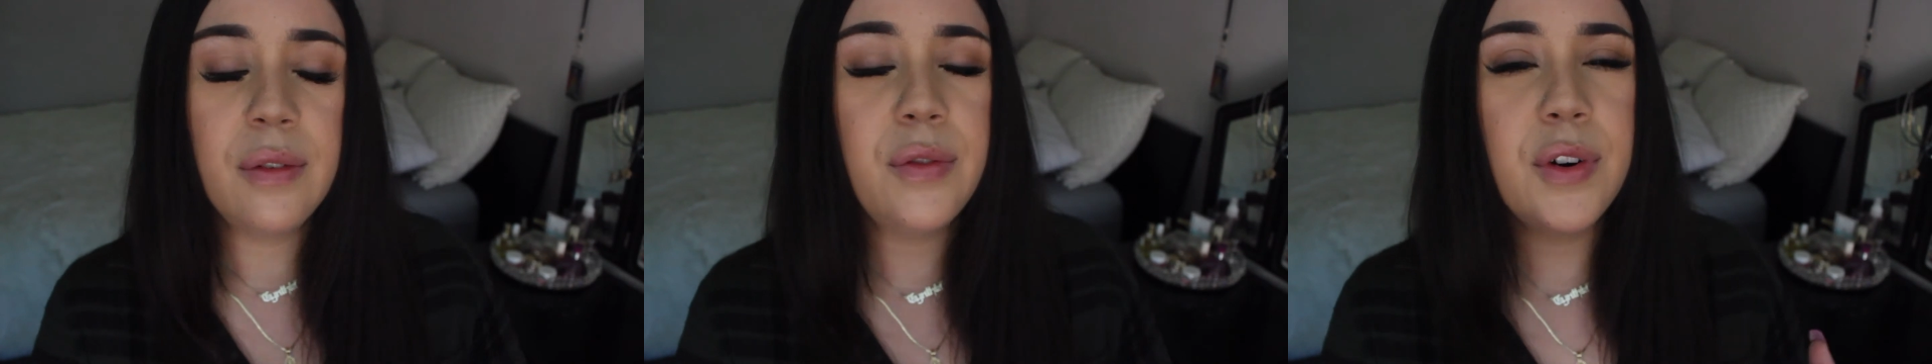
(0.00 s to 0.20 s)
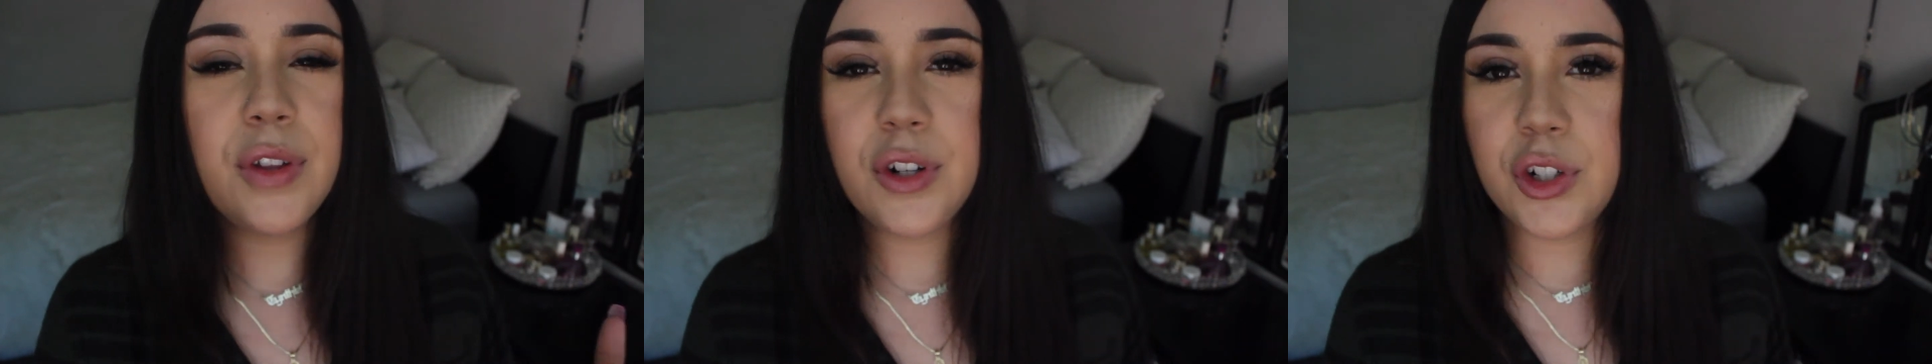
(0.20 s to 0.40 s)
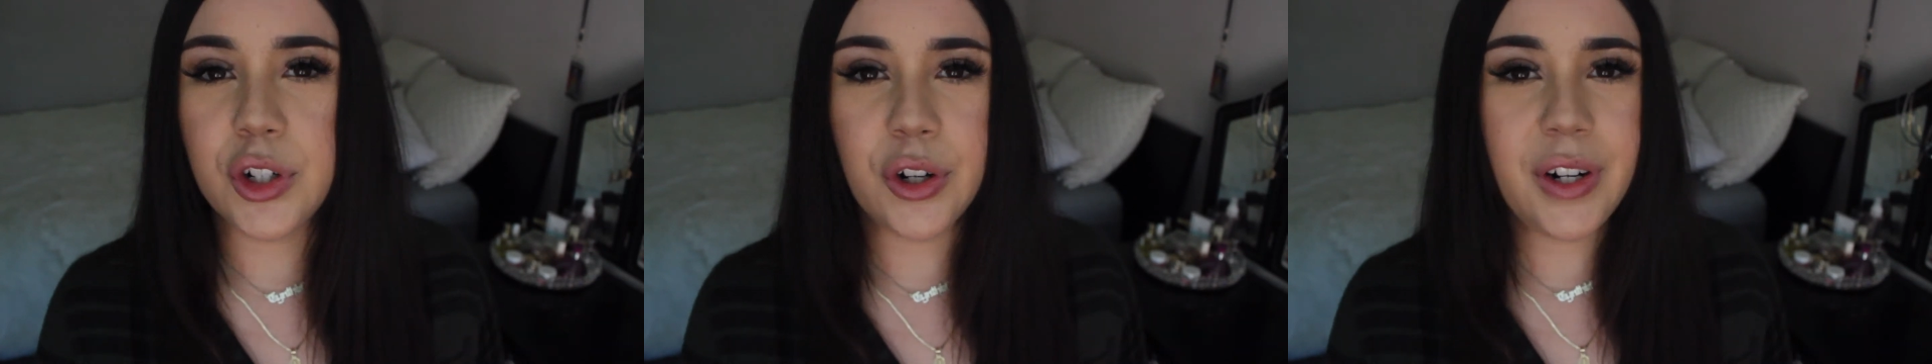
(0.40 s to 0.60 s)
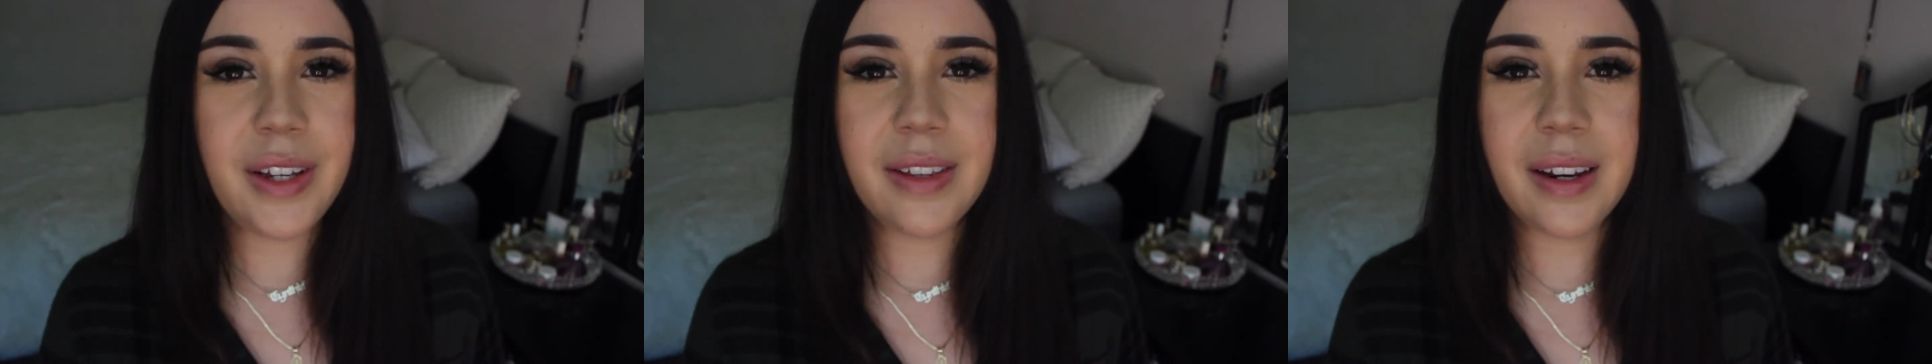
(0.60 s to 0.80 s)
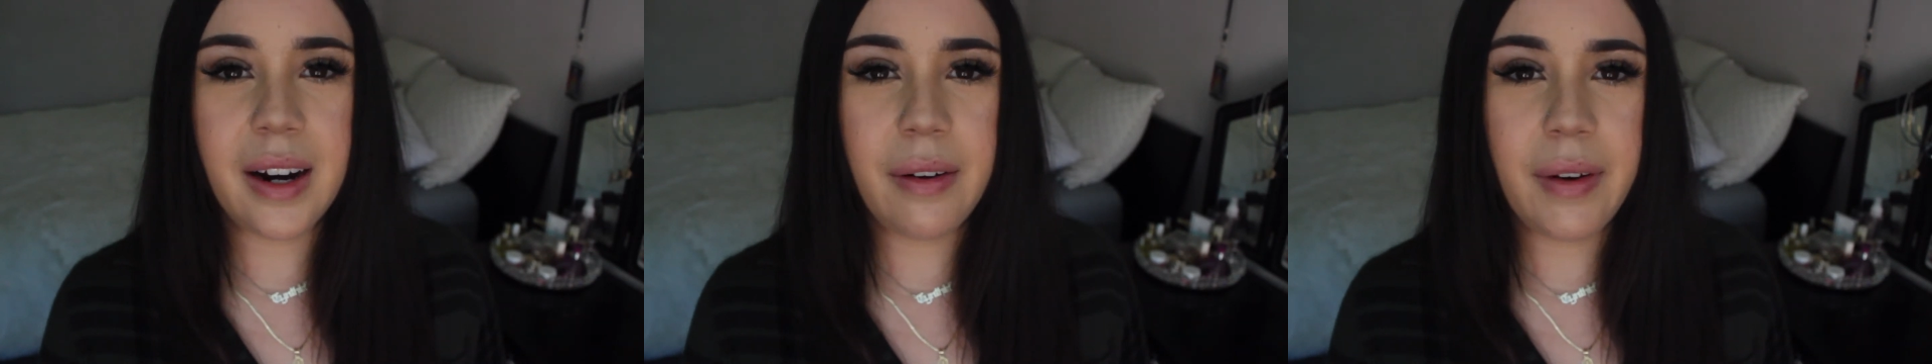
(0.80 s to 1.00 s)
for the
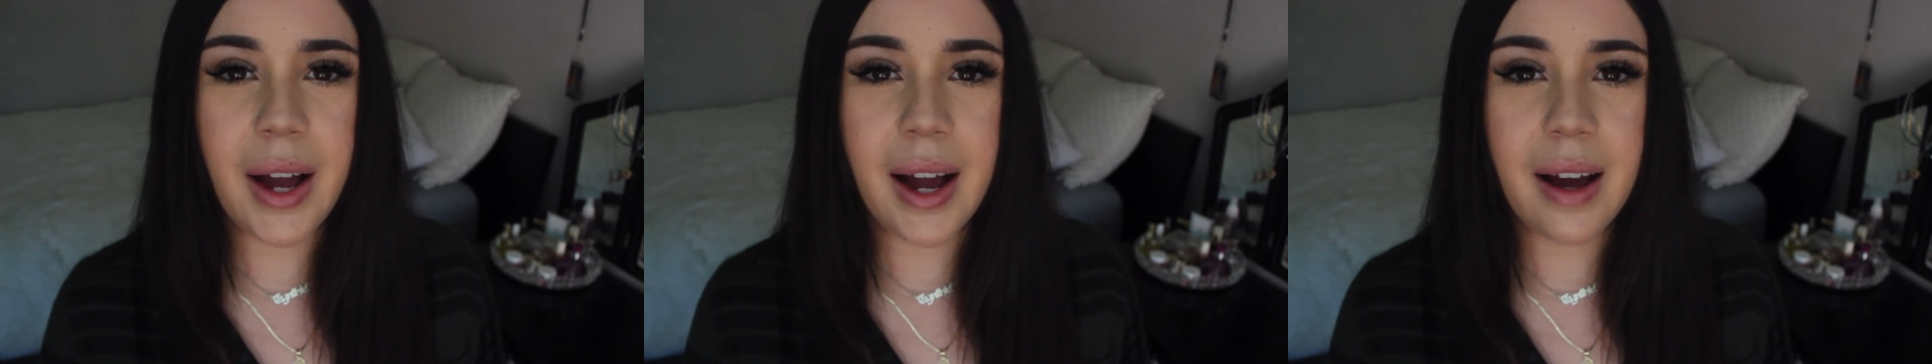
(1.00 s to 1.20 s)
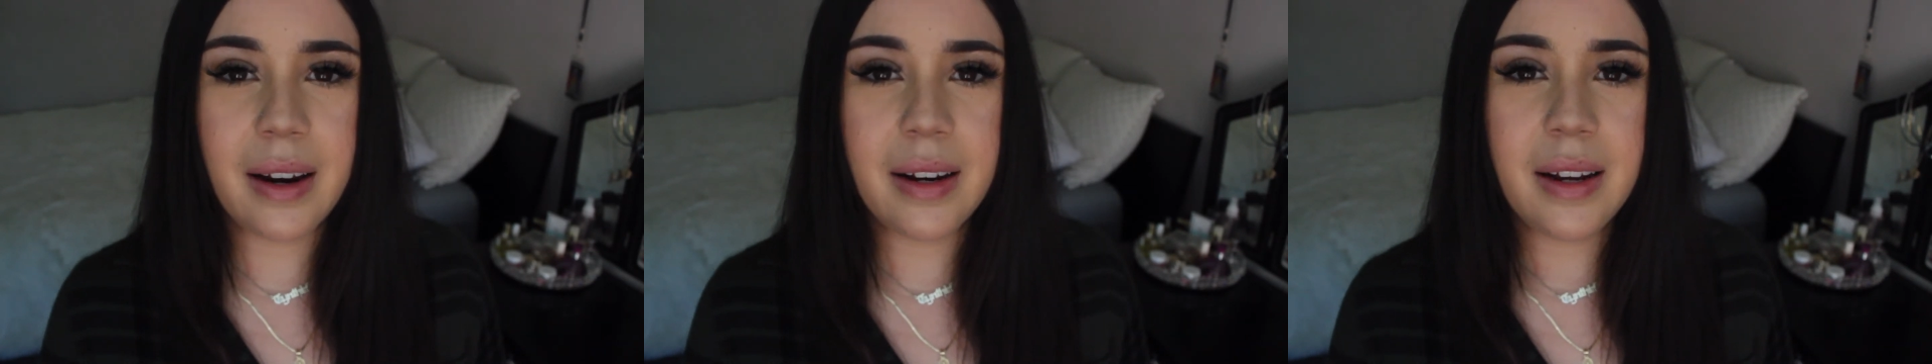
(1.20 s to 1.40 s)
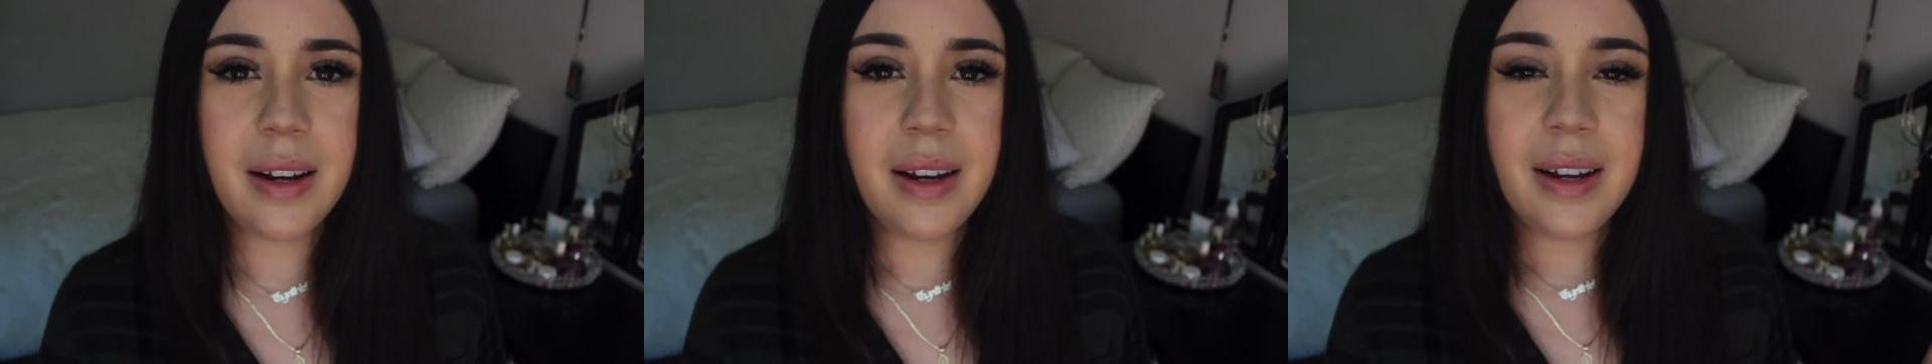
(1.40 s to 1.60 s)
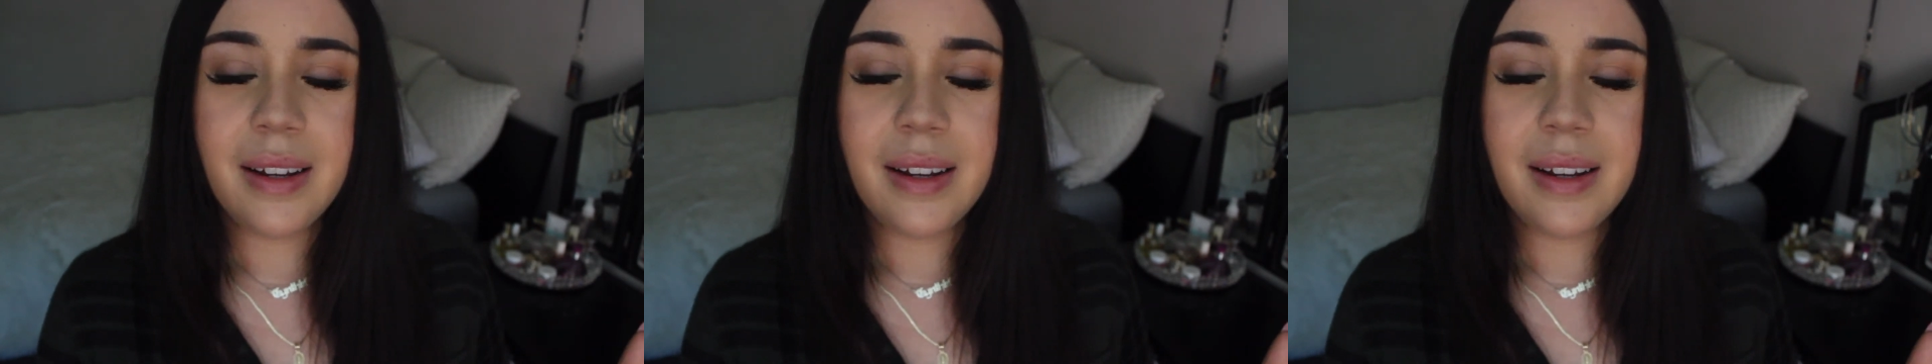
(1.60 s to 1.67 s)
journey that I've had.